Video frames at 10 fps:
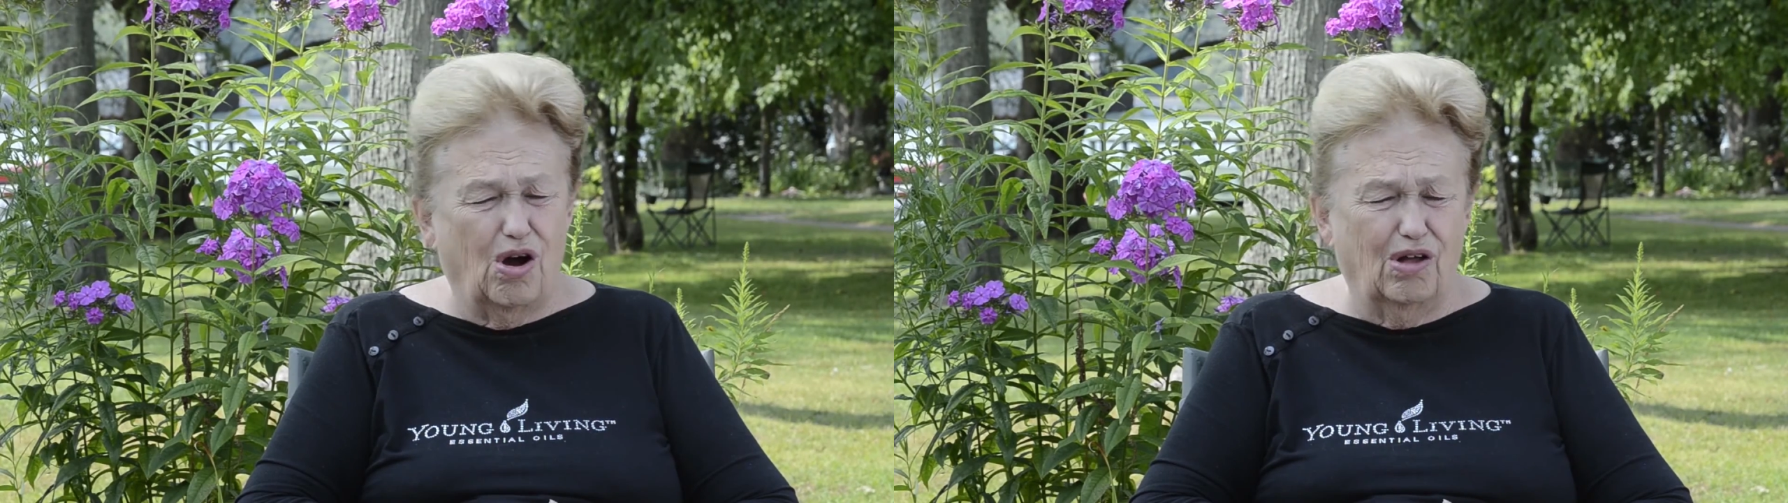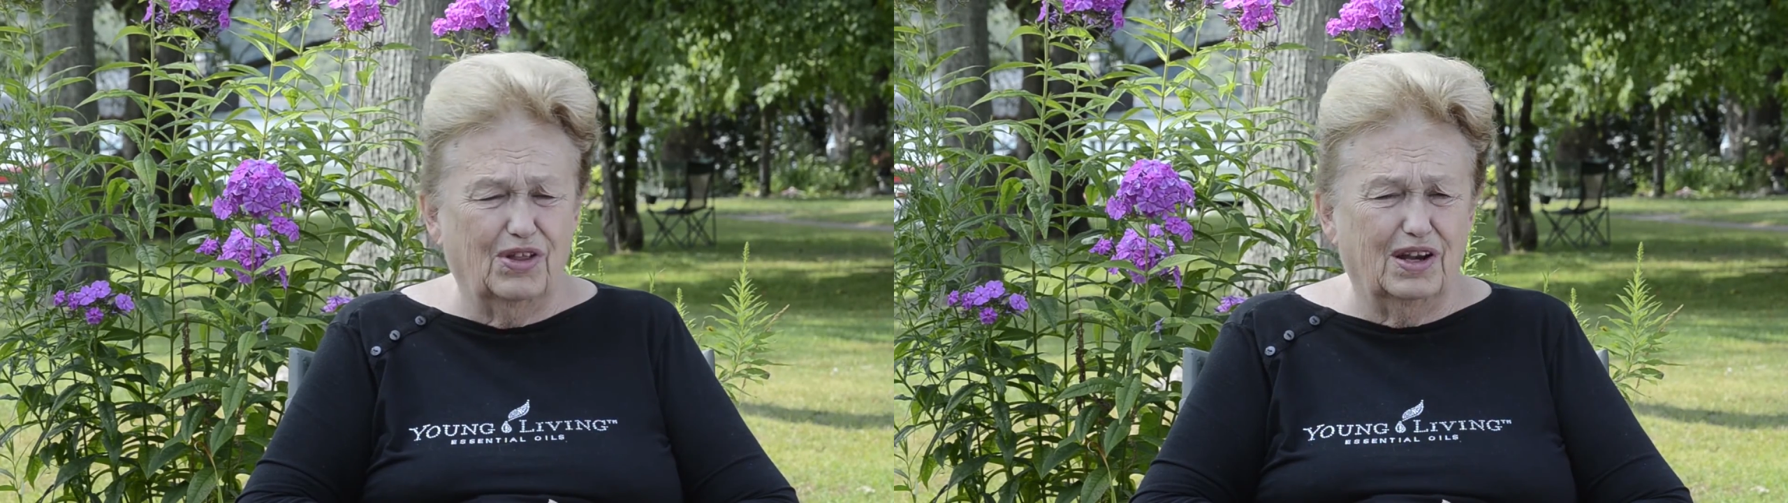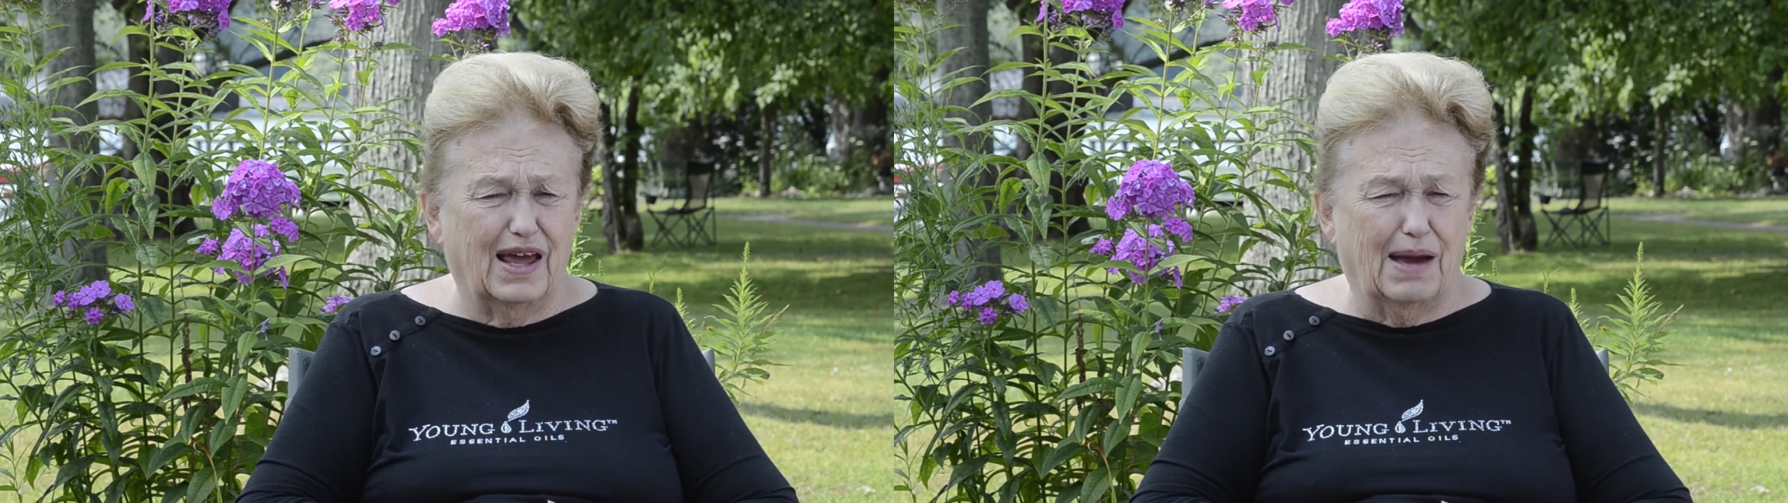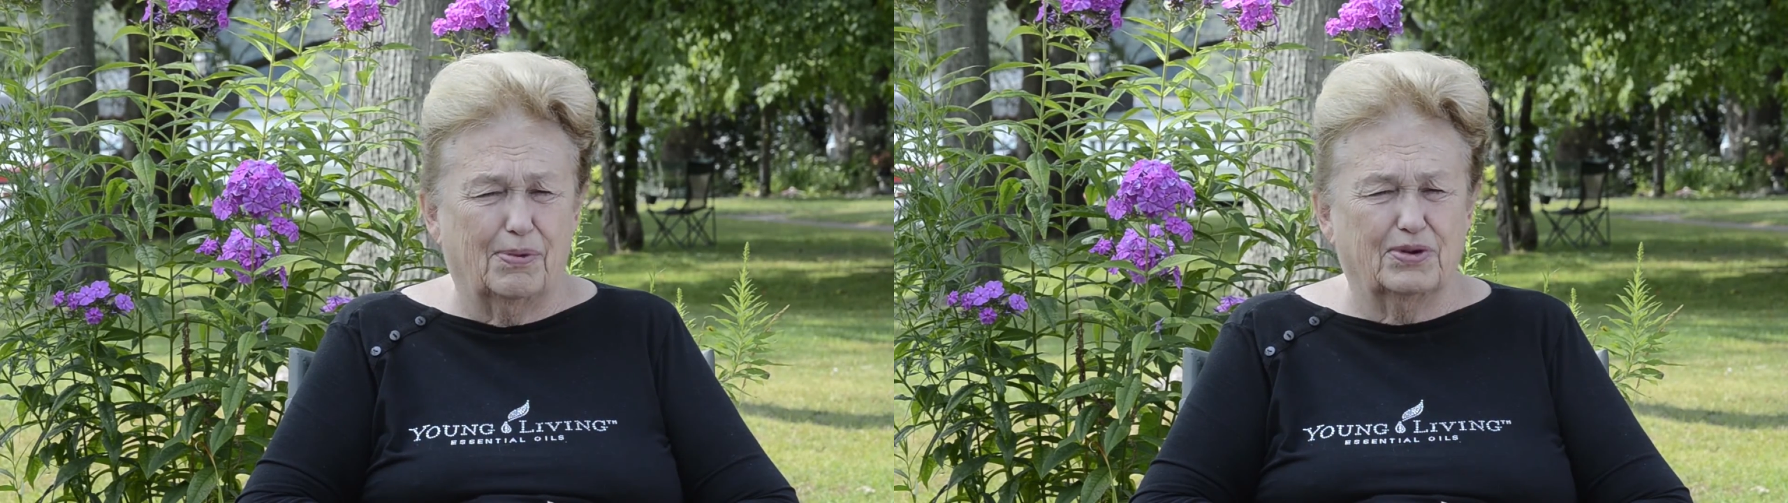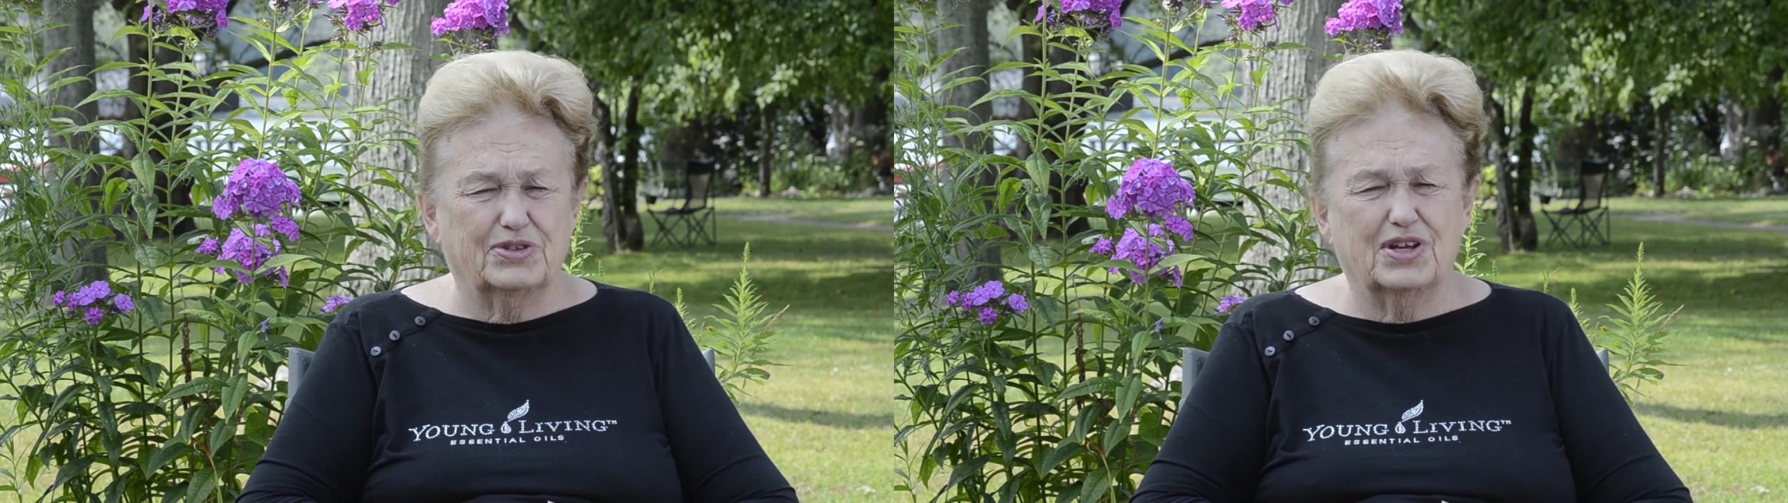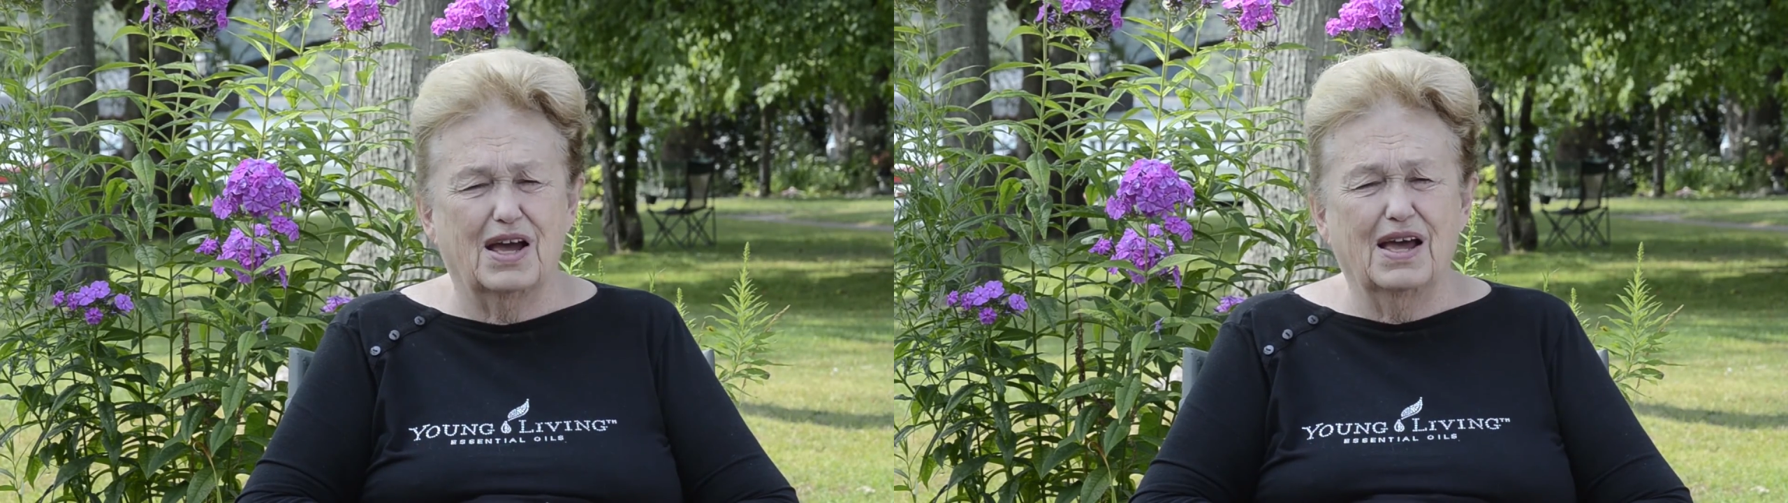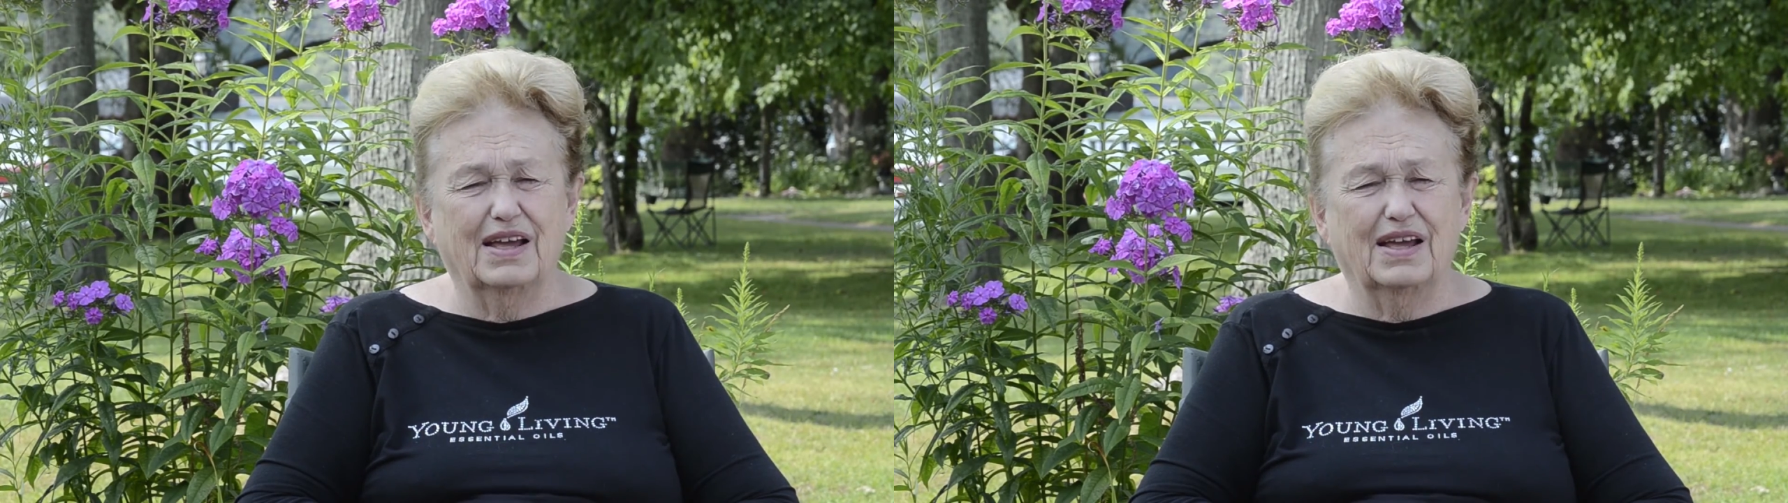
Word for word: all the labyrinths